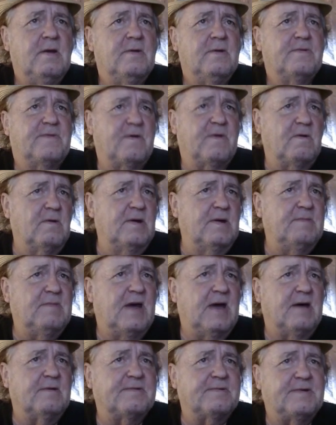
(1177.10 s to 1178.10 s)
Throw him
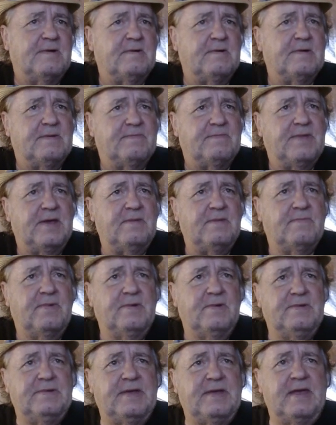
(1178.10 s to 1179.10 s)
out there to people
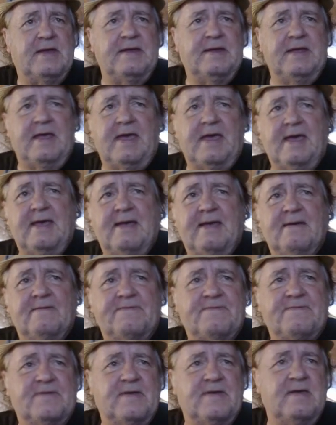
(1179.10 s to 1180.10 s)
in the
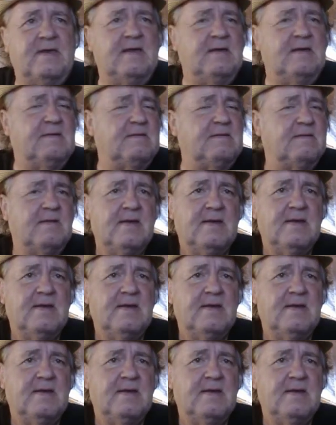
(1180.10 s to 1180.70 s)
AFC and